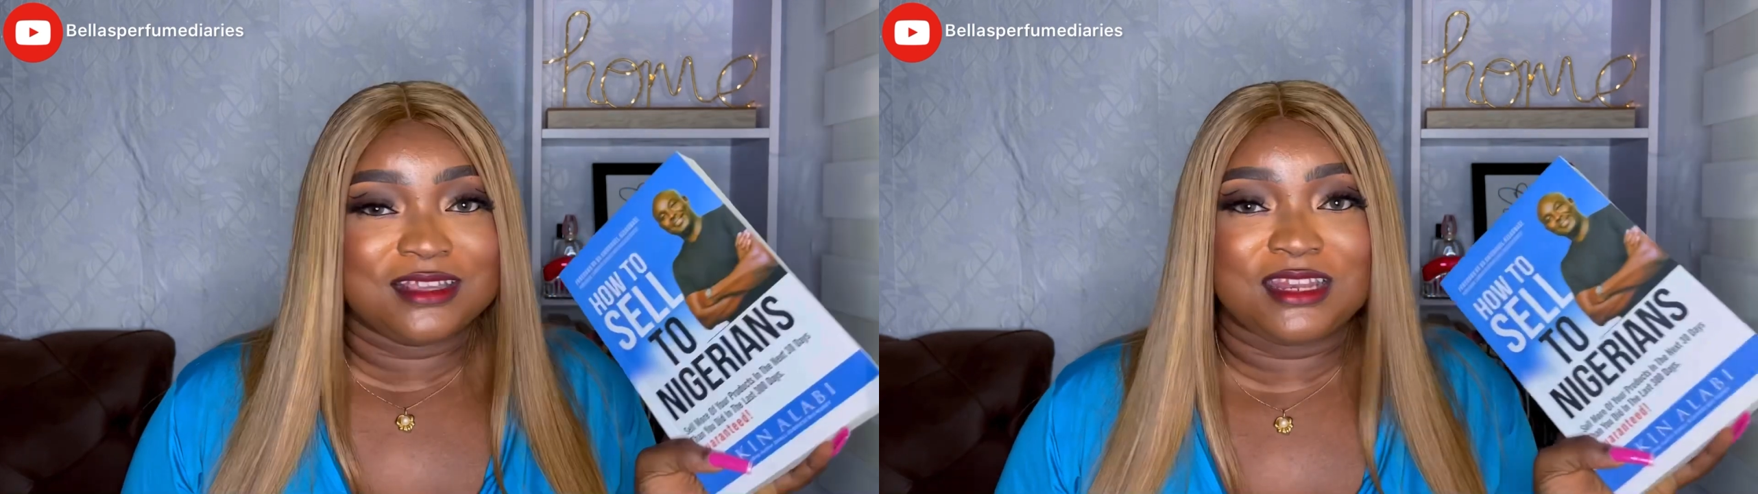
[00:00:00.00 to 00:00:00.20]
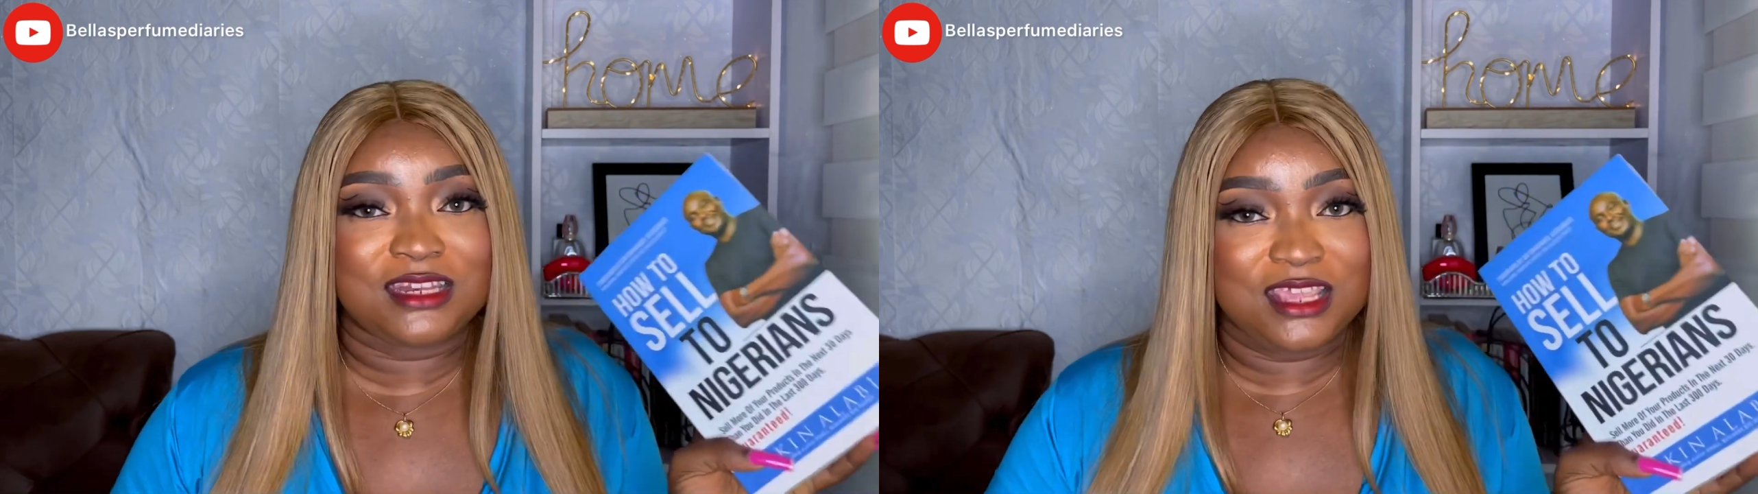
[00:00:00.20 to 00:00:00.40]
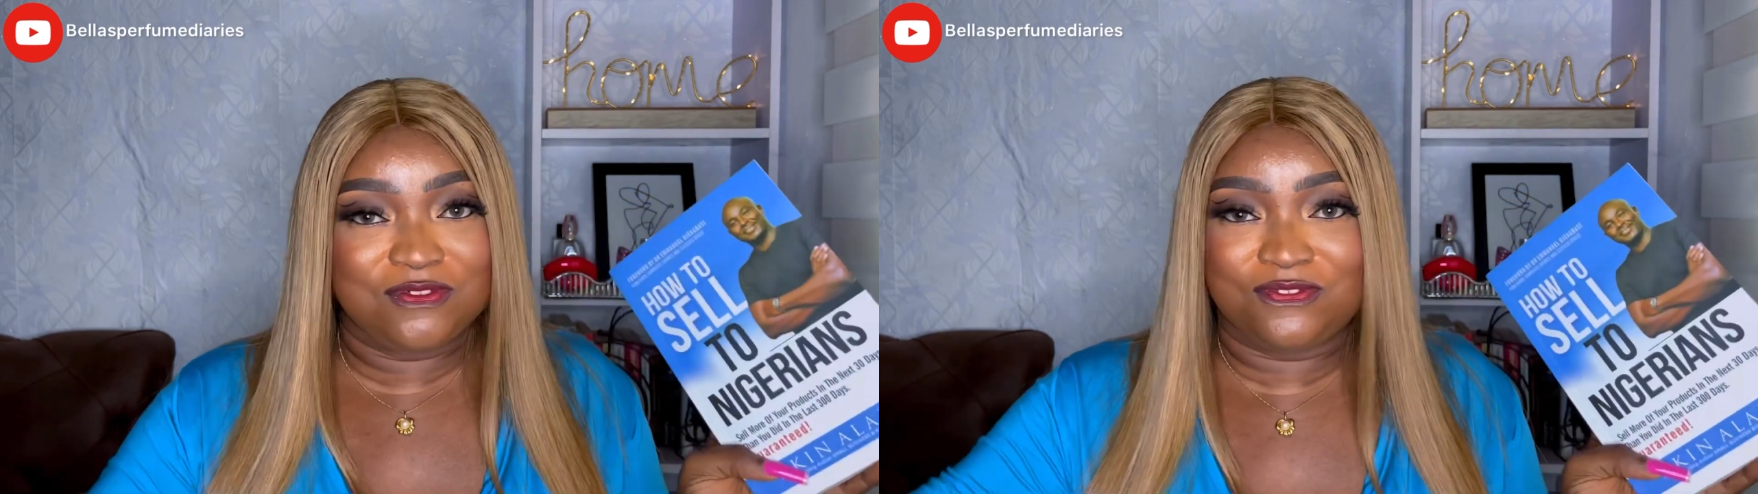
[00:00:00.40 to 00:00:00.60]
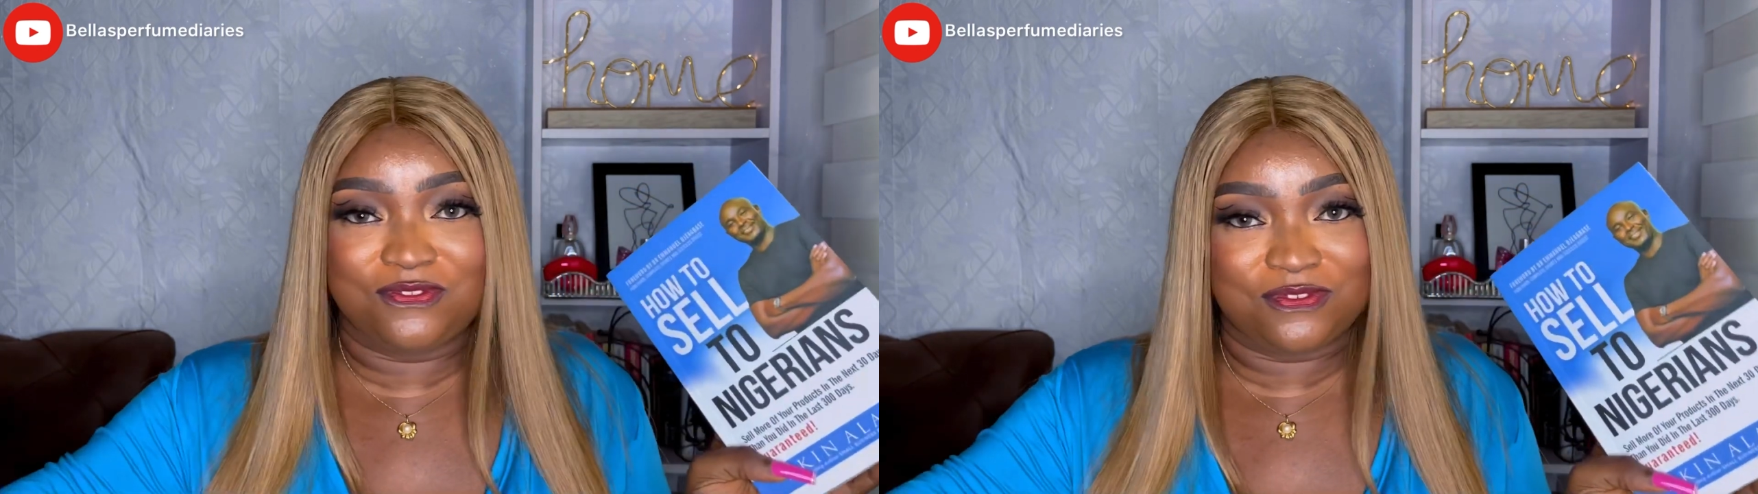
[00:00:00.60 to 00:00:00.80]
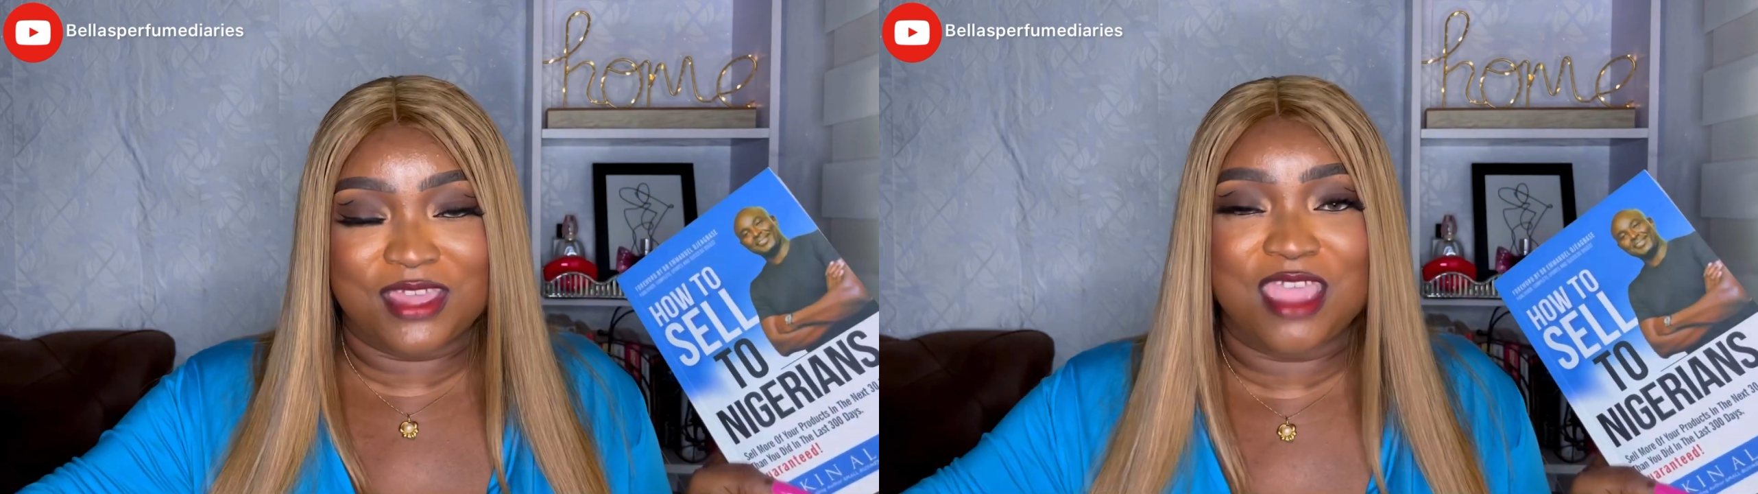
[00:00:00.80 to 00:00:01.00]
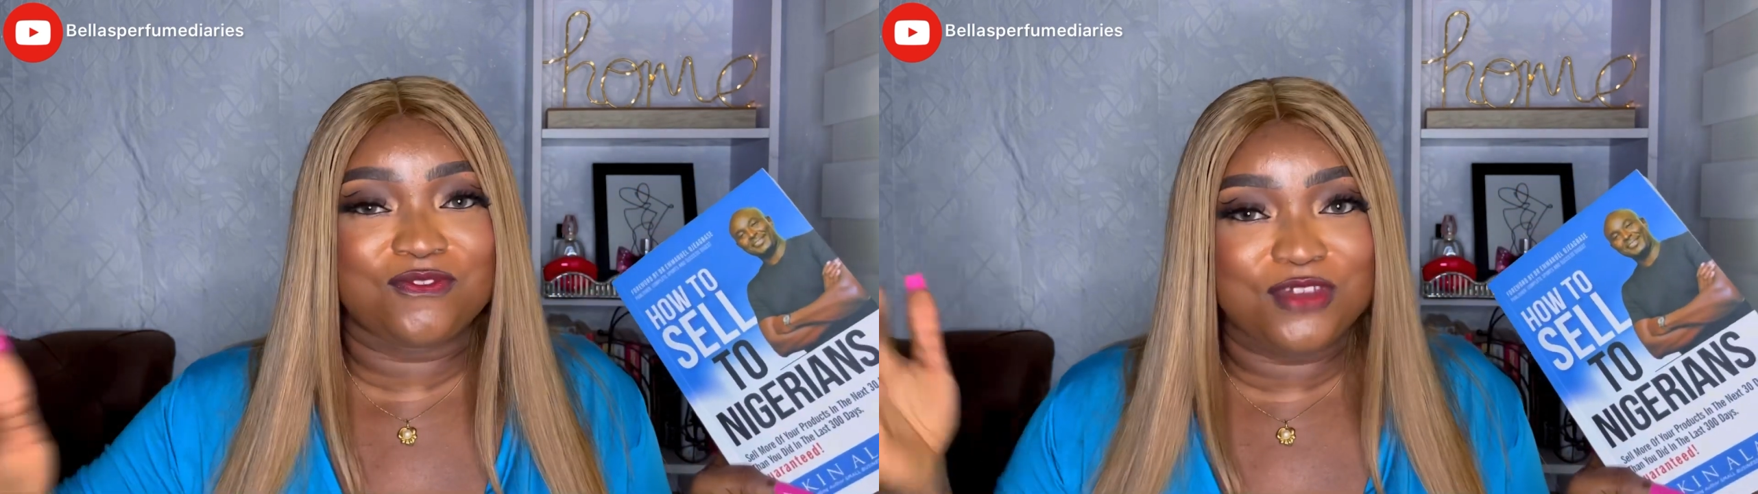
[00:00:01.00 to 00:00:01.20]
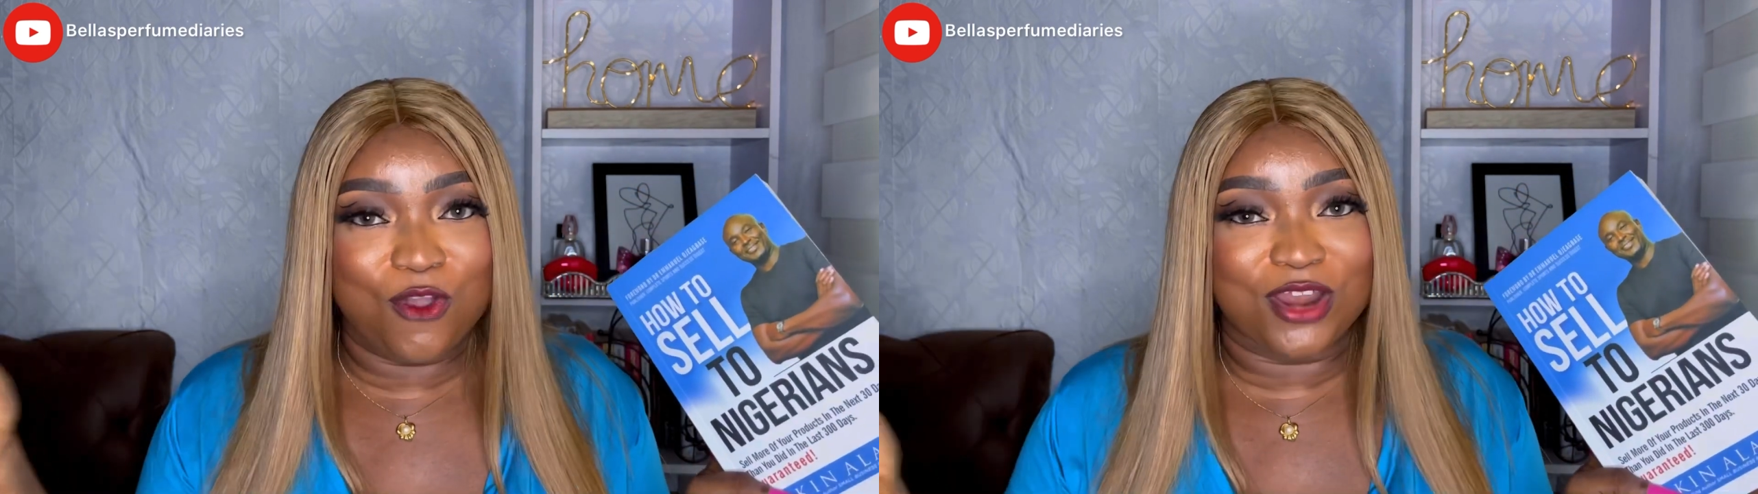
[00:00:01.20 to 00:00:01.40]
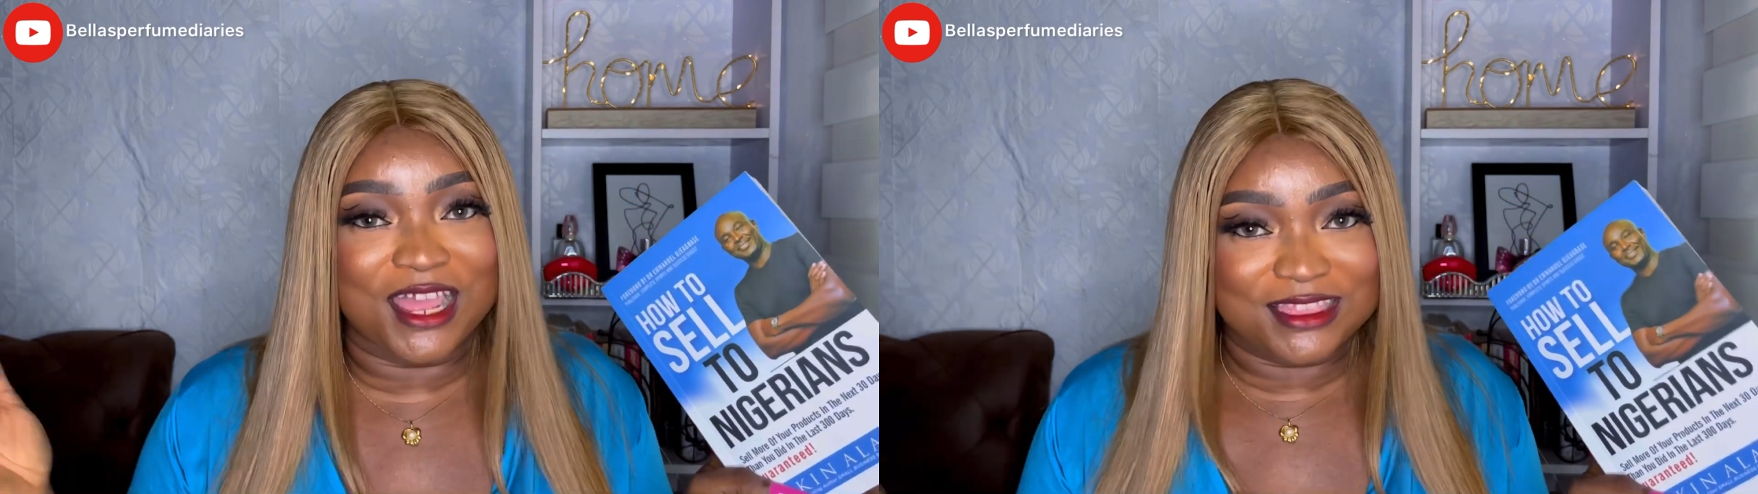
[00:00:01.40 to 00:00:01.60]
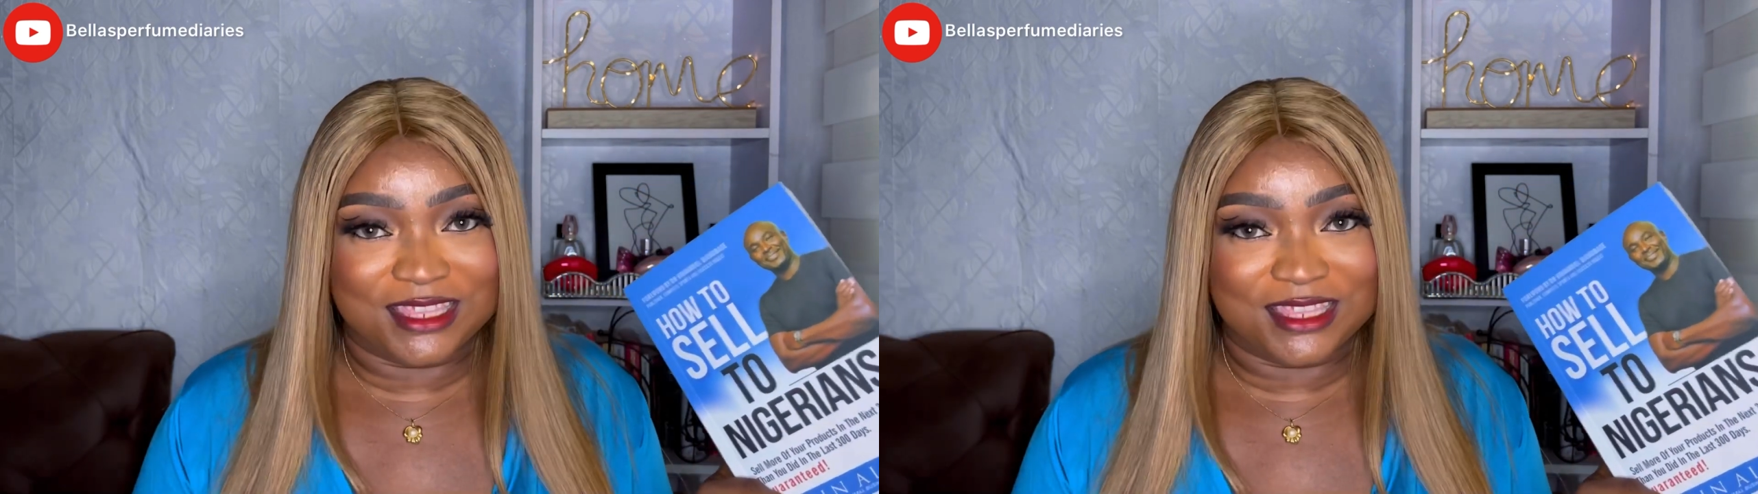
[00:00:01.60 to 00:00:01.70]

Leave every other